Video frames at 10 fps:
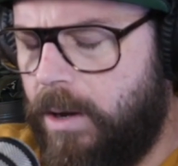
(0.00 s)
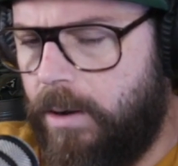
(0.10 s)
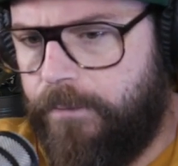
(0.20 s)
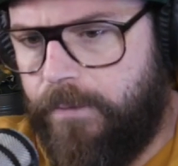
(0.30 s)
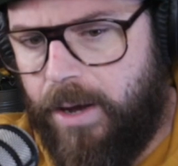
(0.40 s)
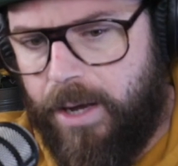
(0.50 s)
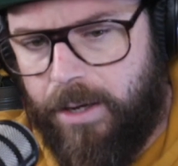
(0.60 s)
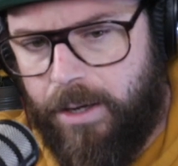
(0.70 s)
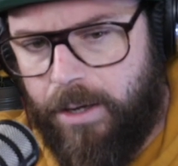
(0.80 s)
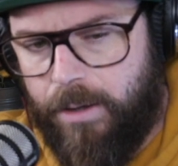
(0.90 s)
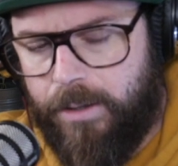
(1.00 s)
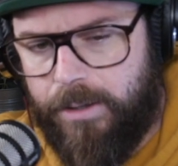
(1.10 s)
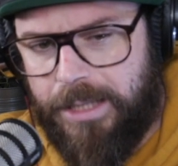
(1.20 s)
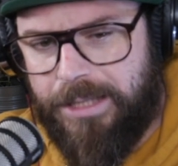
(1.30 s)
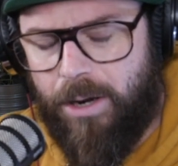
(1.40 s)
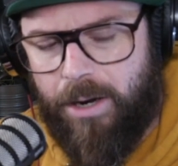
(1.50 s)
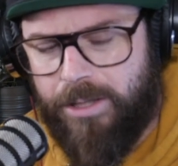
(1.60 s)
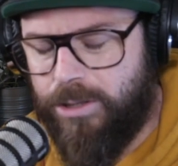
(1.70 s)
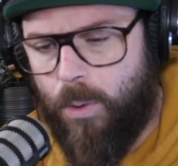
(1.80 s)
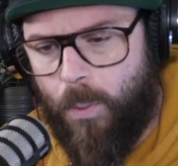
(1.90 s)
fighter. It's
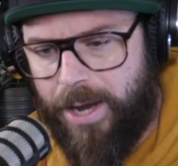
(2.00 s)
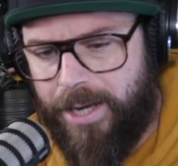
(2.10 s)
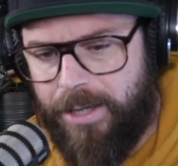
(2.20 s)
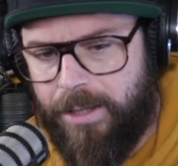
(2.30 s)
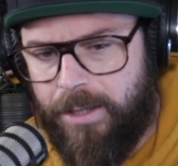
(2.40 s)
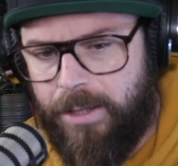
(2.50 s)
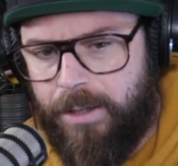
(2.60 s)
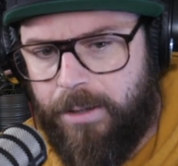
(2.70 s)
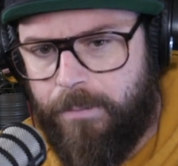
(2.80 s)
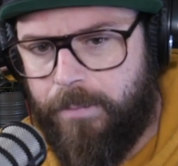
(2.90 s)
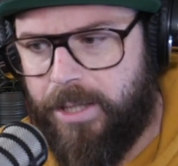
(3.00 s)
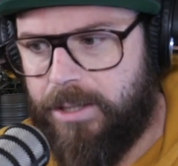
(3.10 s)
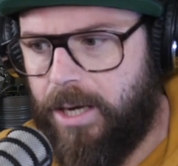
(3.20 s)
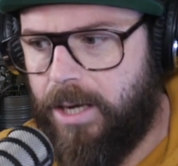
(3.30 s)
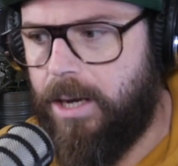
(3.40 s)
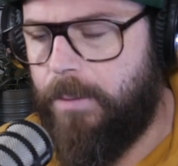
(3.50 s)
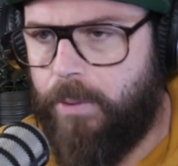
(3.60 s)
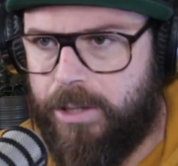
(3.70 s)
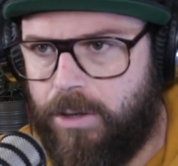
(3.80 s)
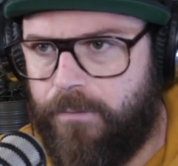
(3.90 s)
not weigh-in, but it's like a
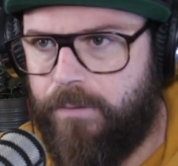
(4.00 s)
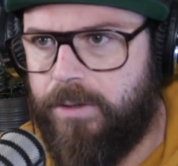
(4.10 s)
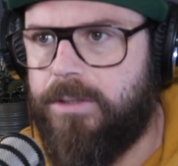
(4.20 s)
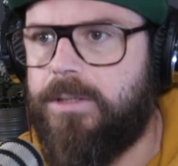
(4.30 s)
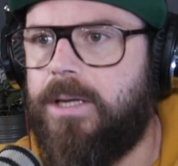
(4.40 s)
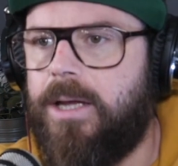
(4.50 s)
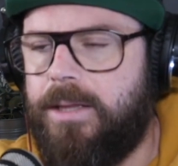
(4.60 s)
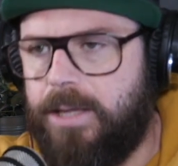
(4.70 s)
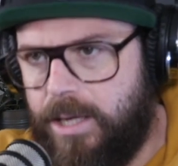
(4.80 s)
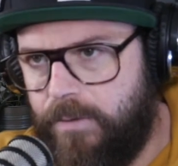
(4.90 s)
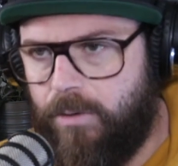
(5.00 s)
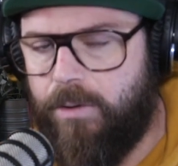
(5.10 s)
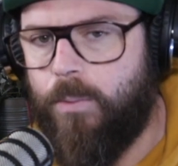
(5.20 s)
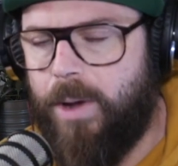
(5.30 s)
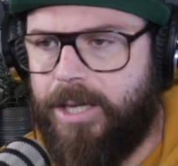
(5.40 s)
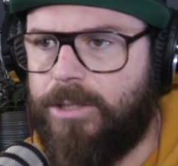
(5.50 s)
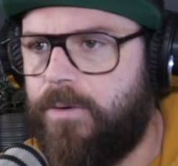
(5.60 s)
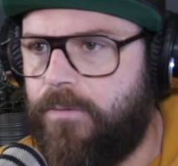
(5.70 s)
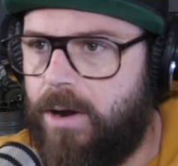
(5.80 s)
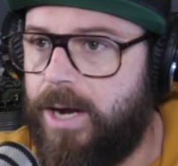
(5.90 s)
press conference, and then you've got the weigh-ins on a
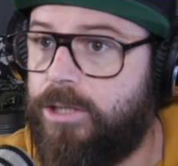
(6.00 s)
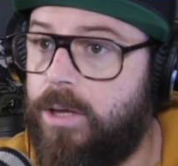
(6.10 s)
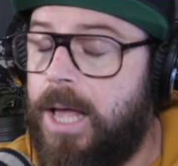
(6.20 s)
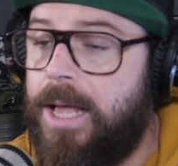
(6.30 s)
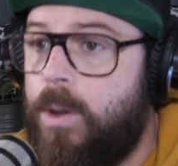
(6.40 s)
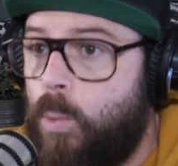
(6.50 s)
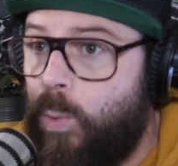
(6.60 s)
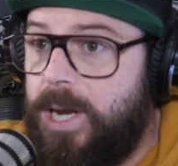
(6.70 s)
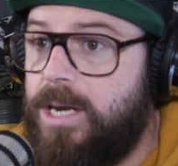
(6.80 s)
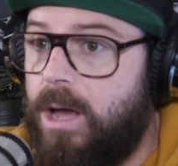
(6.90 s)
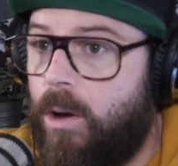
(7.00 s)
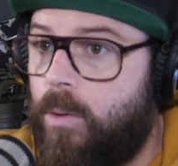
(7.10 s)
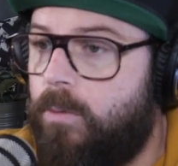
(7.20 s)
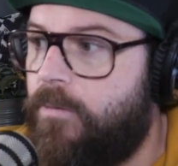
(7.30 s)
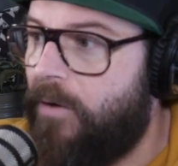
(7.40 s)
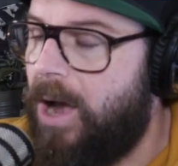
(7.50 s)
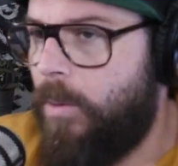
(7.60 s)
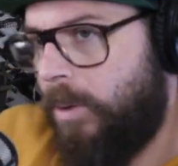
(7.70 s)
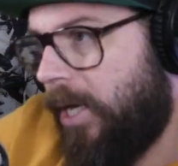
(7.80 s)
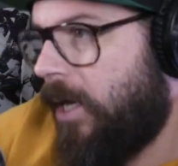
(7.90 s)
Friday. So we know fight
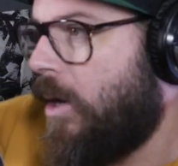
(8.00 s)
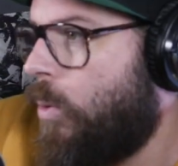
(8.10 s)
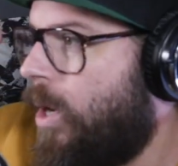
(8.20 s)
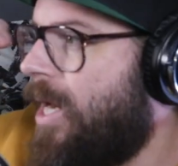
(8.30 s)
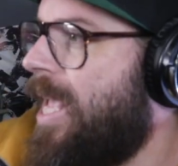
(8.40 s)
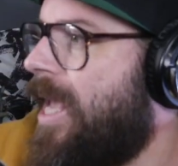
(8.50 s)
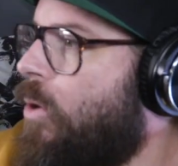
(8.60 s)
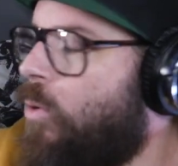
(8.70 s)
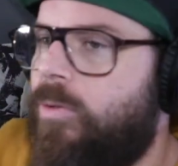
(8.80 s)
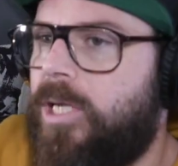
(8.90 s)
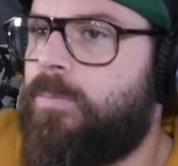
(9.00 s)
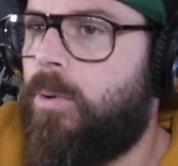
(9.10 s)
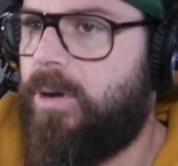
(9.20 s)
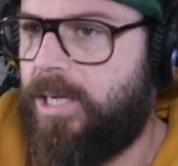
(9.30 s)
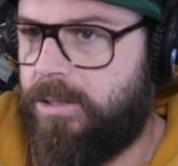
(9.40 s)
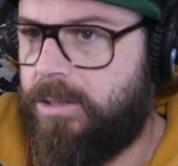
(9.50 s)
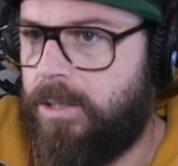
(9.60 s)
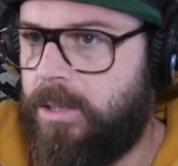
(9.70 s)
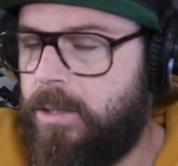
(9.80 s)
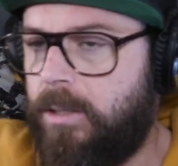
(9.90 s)
week we're going to hit all these points.
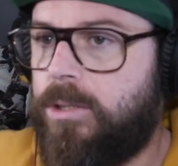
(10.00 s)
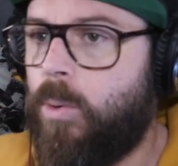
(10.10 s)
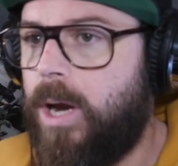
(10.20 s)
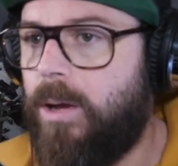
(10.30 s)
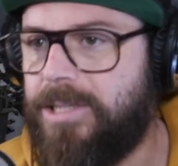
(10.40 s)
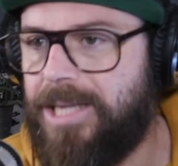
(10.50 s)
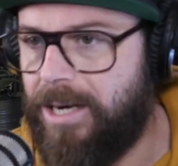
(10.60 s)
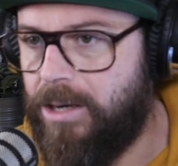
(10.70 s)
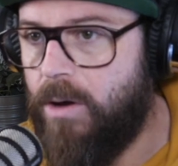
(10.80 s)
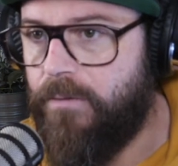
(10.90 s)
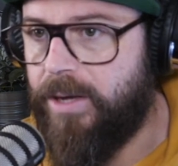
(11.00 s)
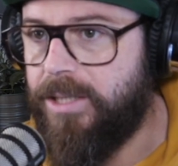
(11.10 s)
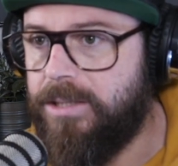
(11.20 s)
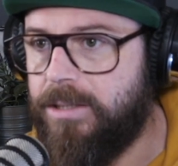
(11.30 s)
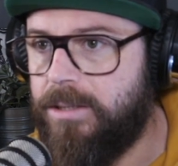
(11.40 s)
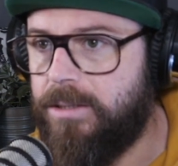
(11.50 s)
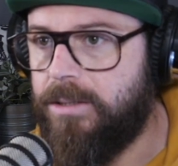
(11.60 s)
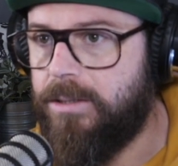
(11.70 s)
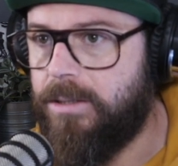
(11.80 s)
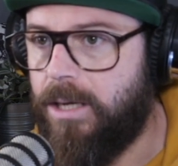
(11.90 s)
So when I was sat in an office
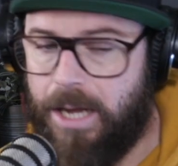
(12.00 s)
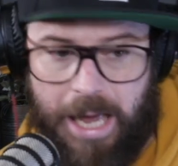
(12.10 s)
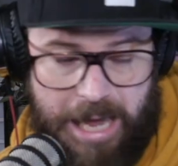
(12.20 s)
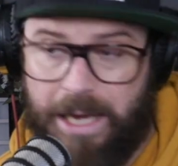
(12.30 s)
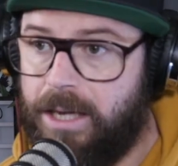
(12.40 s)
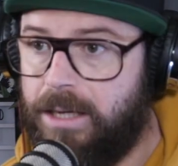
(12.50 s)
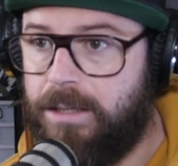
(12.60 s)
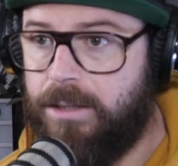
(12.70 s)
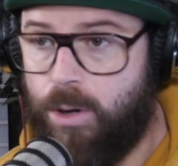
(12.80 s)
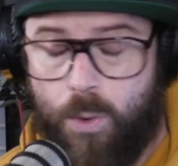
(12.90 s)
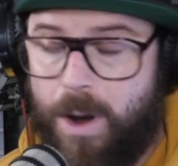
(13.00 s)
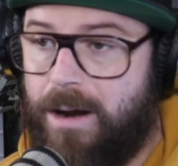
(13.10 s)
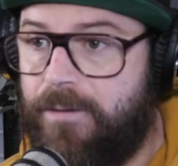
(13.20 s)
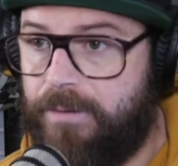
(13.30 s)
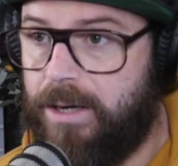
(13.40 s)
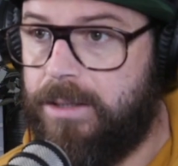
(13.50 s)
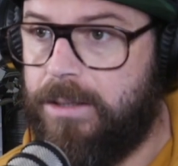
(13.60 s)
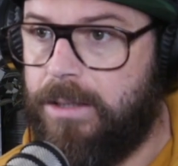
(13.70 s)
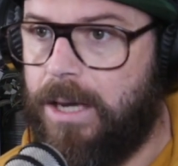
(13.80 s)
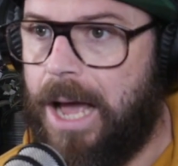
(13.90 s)
at Egg or wherever,
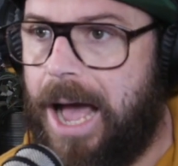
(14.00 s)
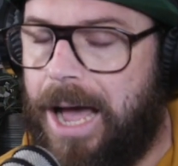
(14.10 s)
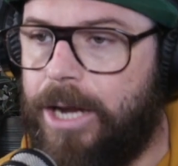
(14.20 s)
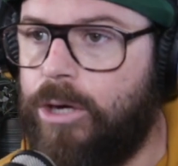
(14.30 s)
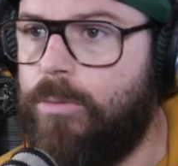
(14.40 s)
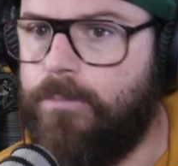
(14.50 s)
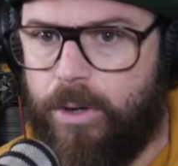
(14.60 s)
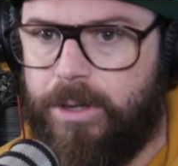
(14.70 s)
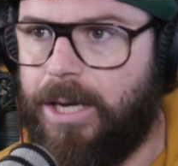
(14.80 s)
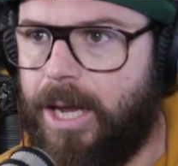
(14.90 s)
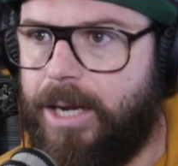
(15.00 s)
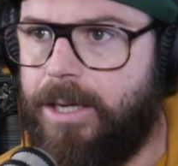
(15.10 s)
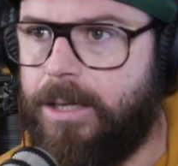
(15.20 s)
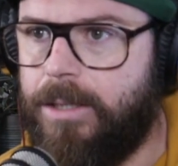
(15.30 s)
I knew Monday